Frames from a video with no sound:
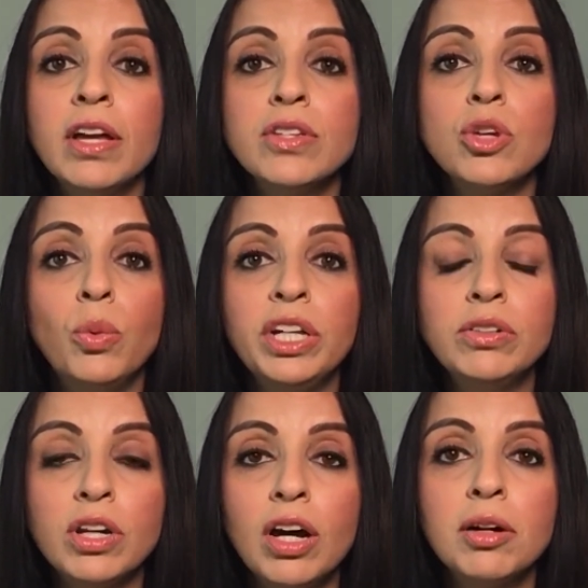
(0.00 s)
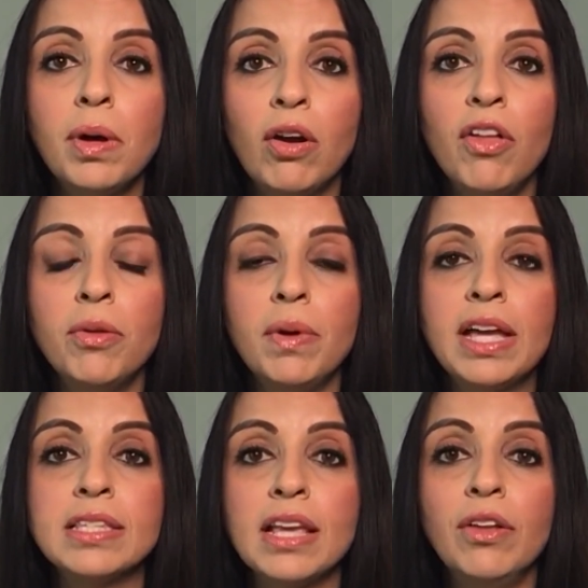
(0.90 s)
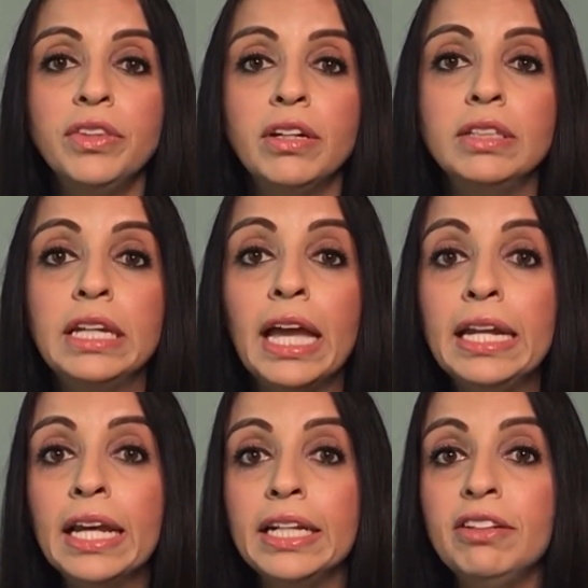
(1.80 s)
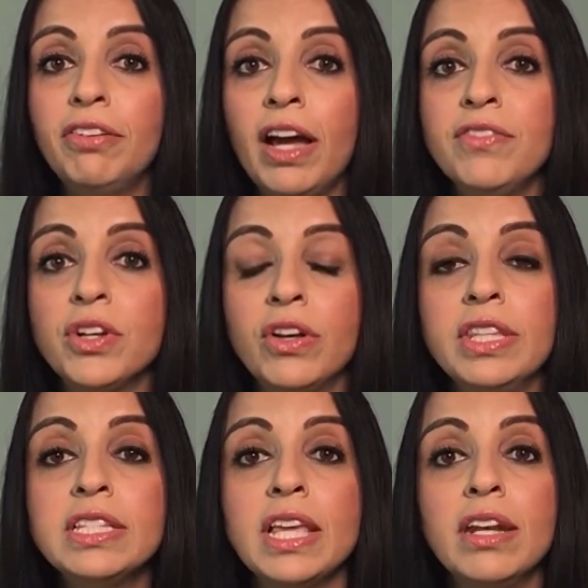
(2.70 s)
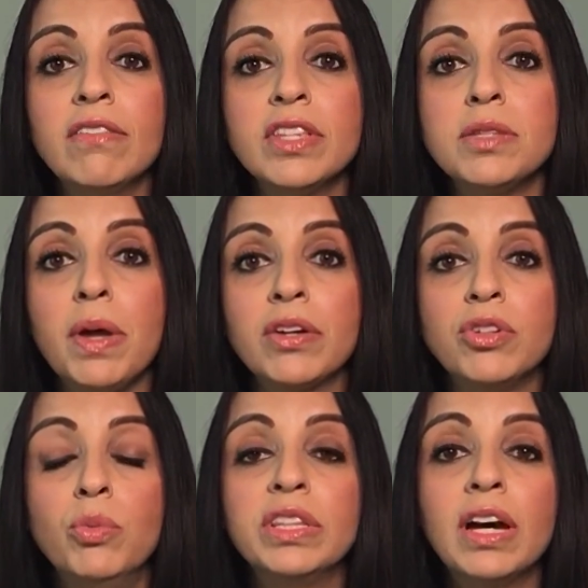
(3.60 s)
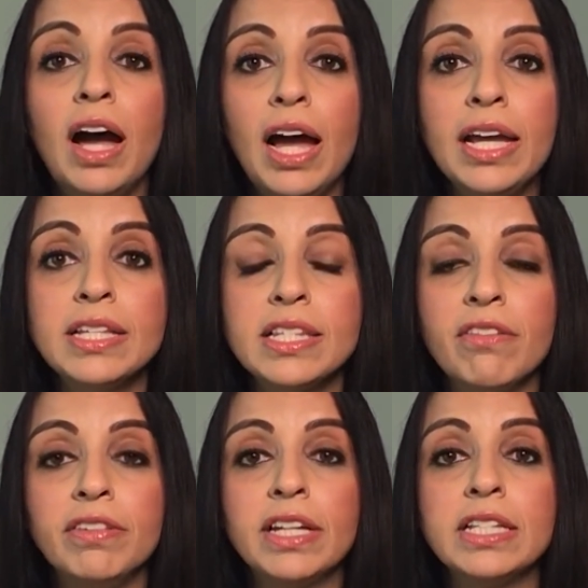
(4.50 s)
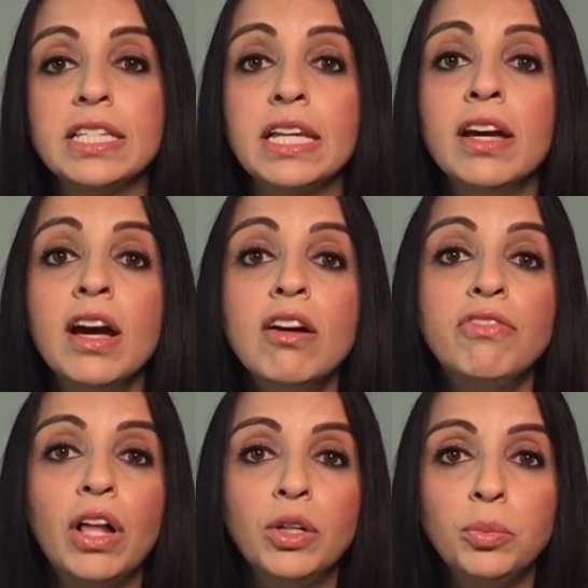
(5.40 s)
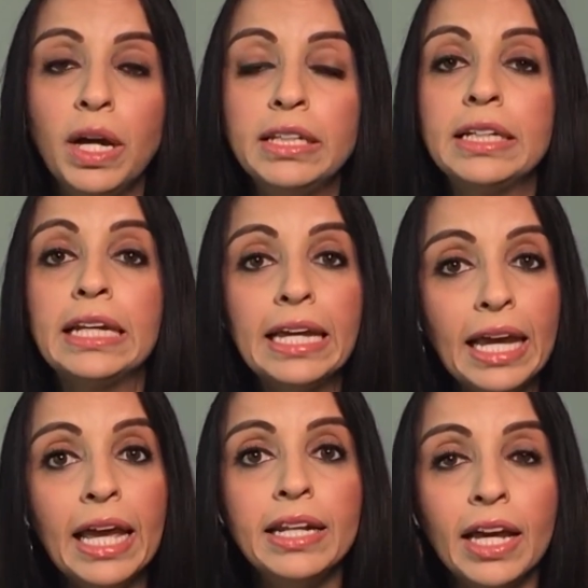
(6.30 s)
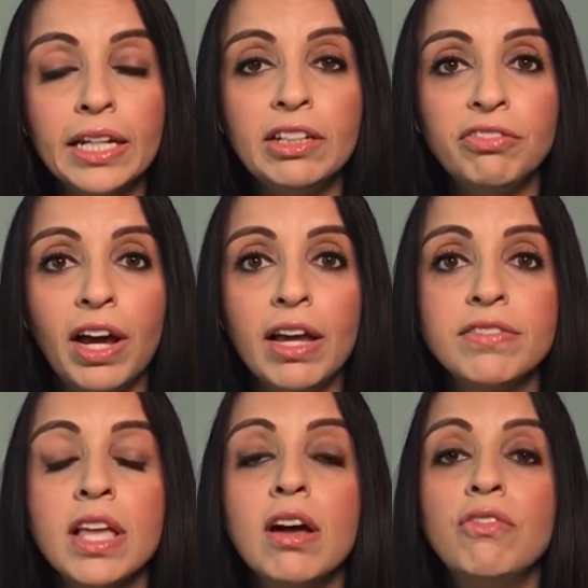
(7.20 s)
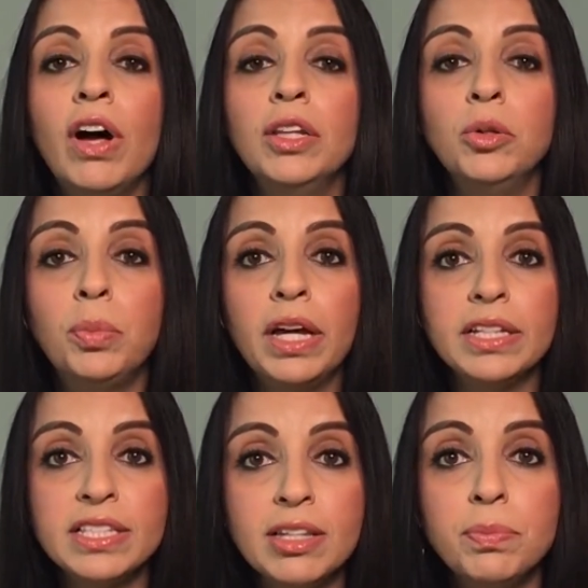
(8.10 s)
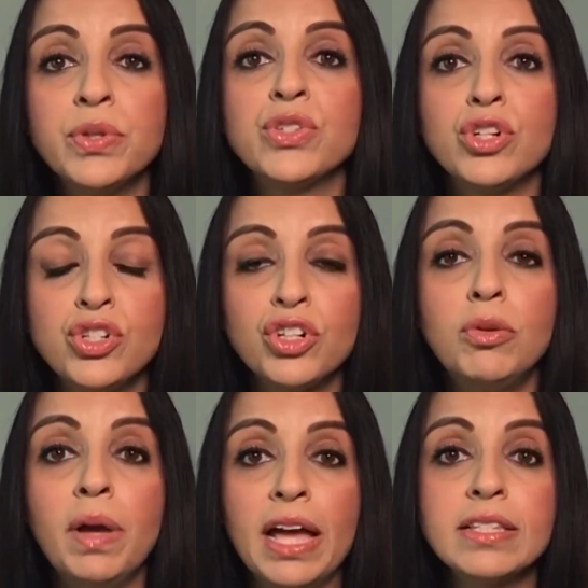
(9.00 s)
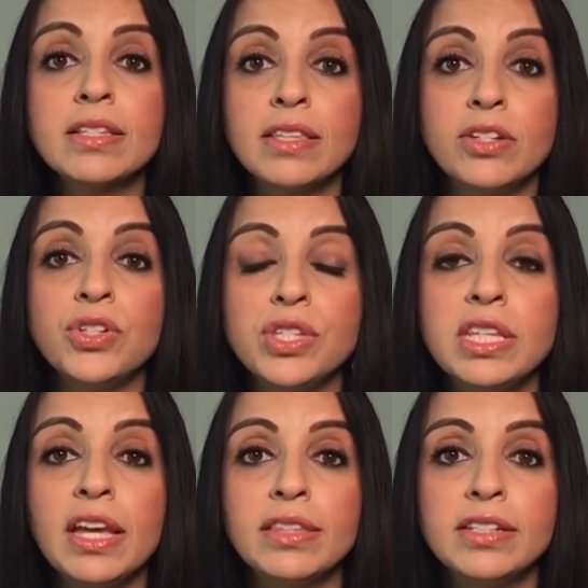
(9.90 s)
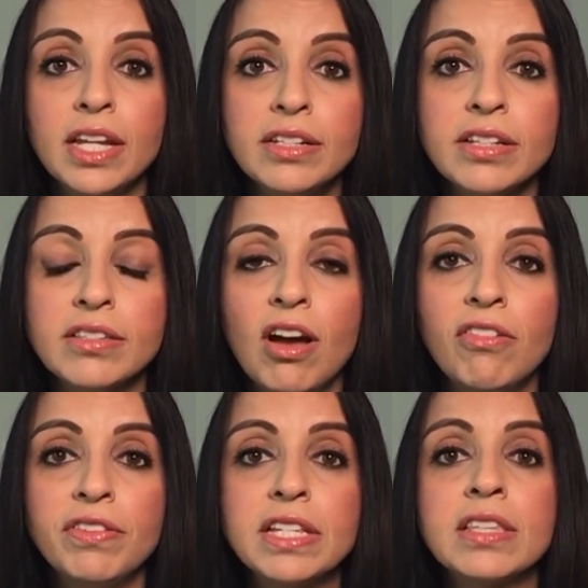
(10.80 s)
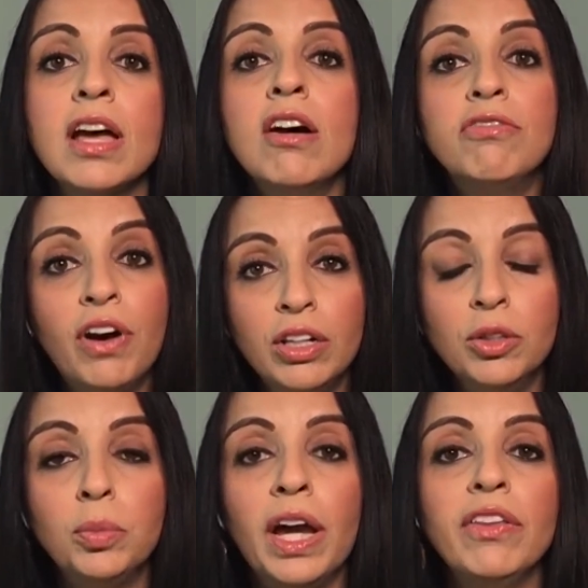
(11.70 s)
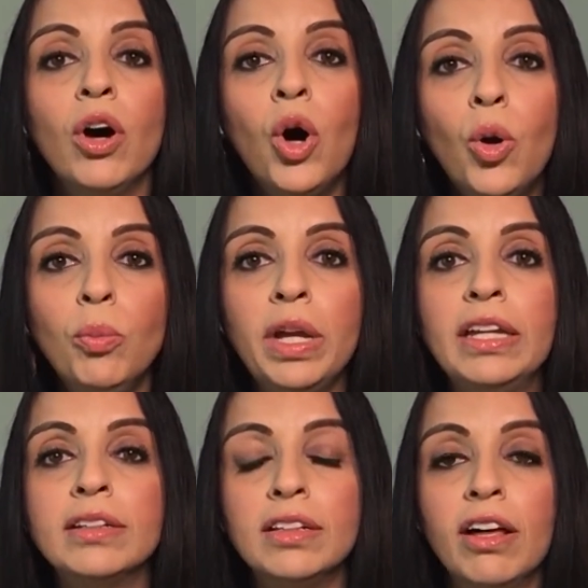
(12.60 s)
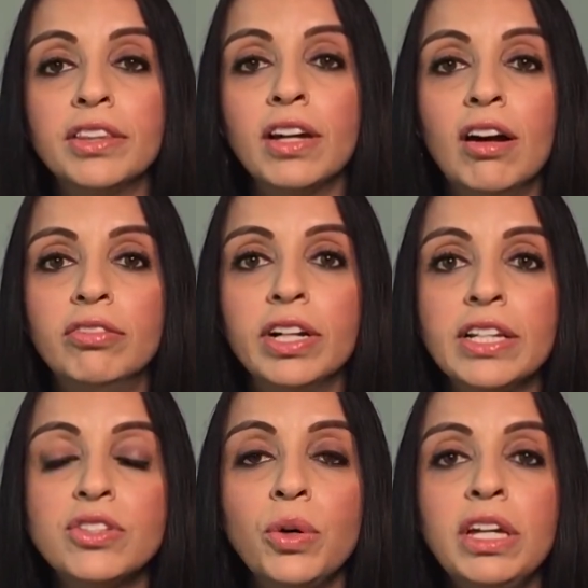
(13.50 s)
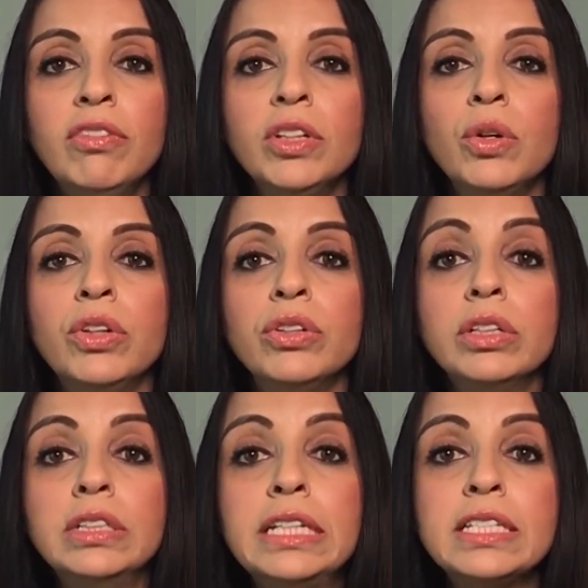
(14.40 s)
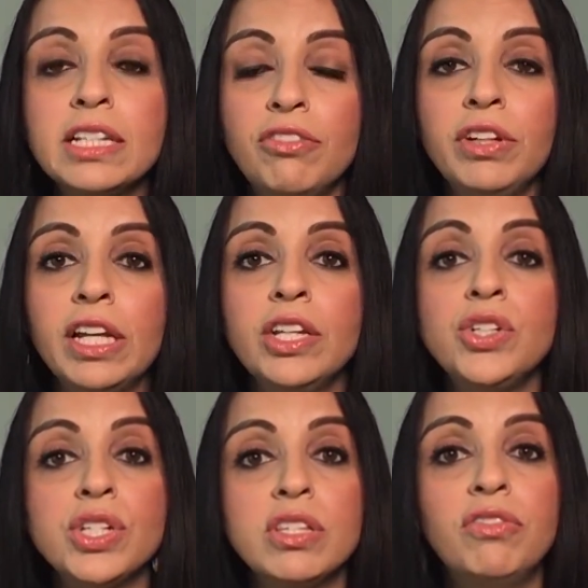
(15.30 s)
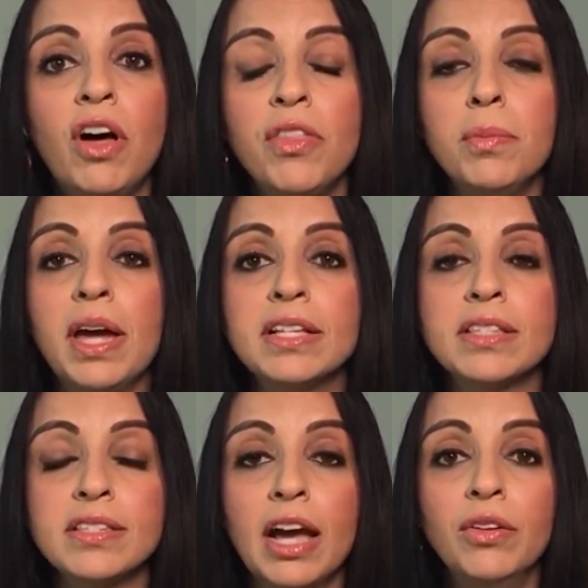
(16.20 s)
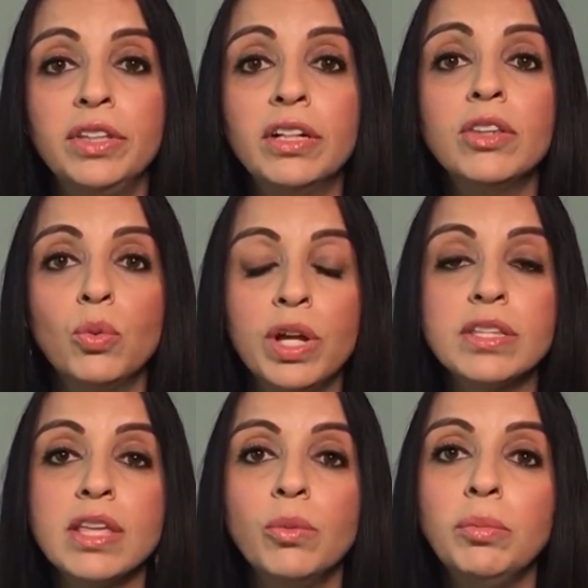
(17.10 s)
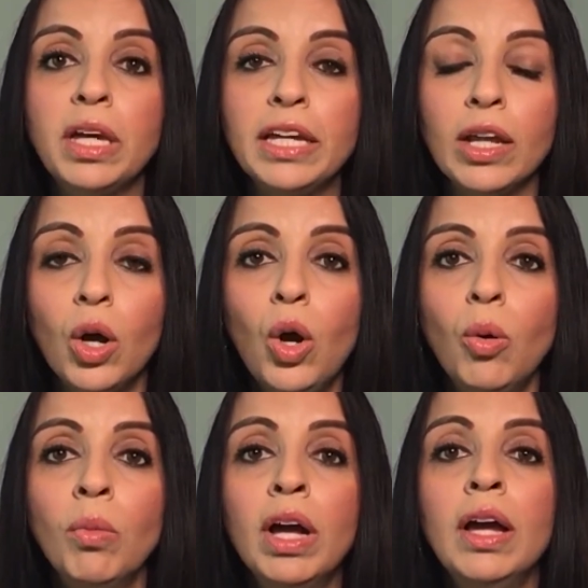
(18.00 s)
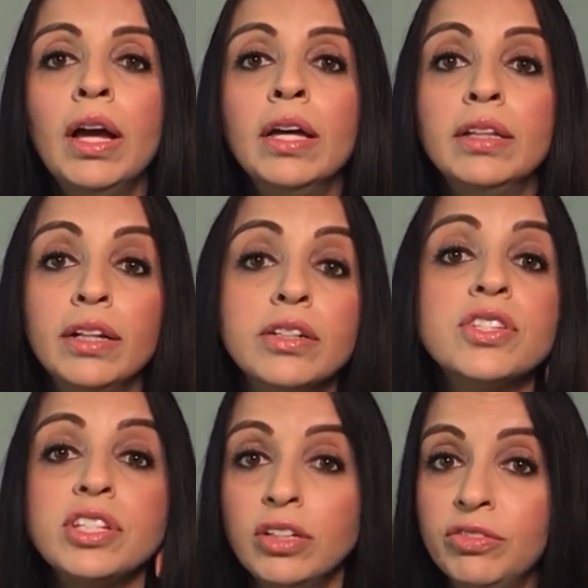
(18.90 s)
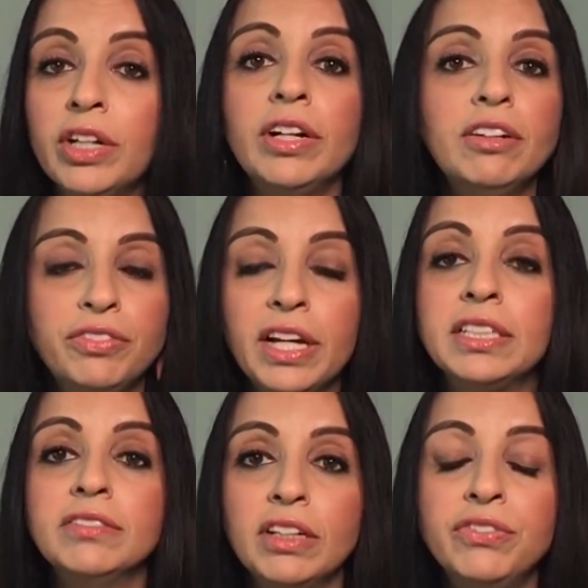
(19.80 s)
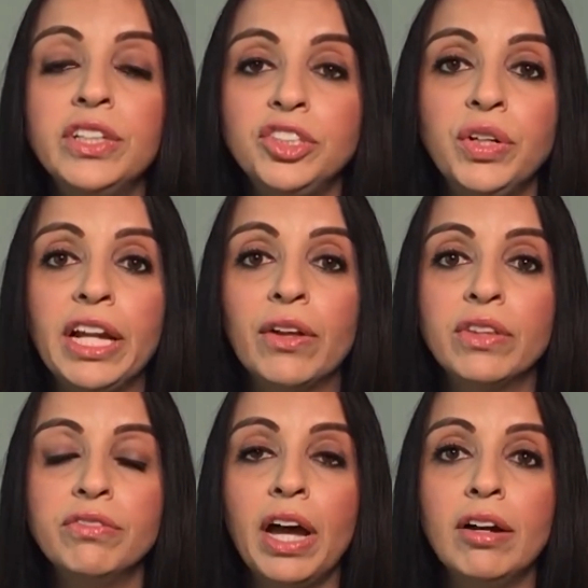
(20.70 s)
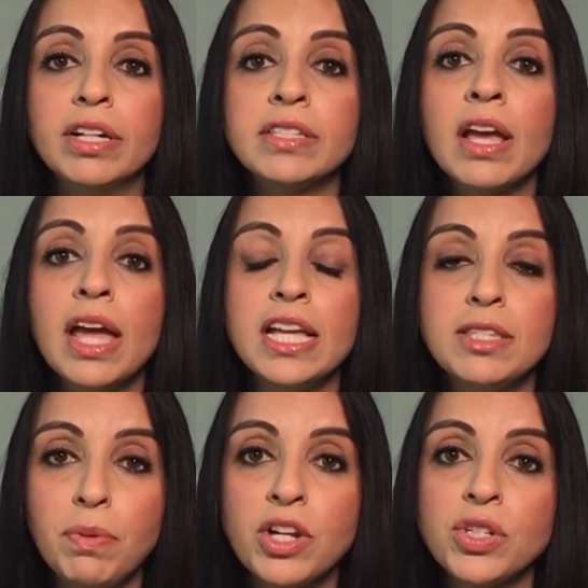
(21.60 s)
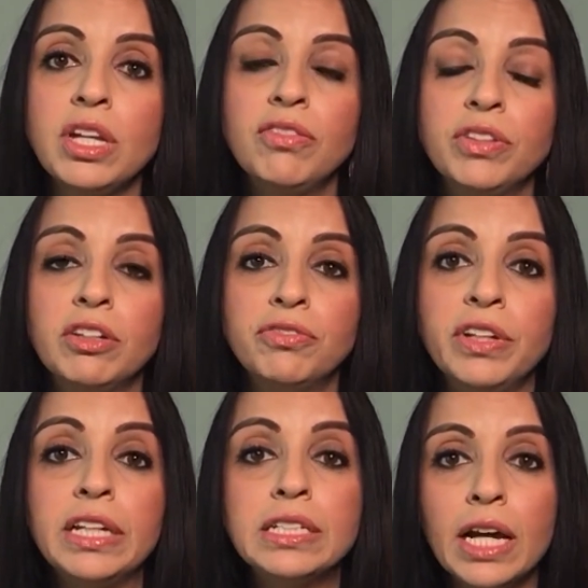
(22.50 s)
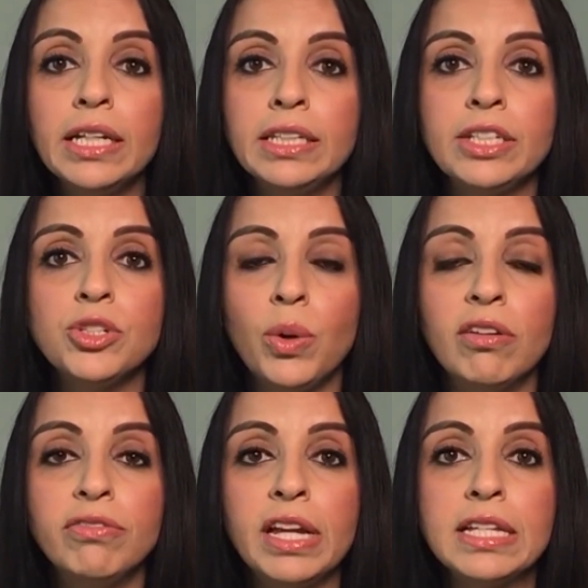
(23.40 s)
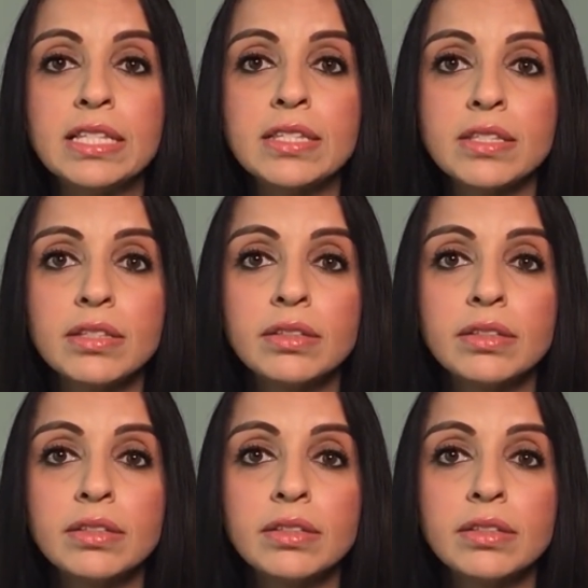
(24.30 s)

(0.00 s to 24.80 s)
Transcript: So when you talk about all the masks out there, the N ninety-fives are on this end of the spectrum with the highest efficacy, followed by the K N ninety-fives, followed by the simple surgical masks that you see at the dentist's office, followed by the homemade cloth covering. So even though they're the least efficacious of all the masks out there, the ones that we make at home, they're still very effective at filtering out the virus, especially if they're fitted tightly to our face.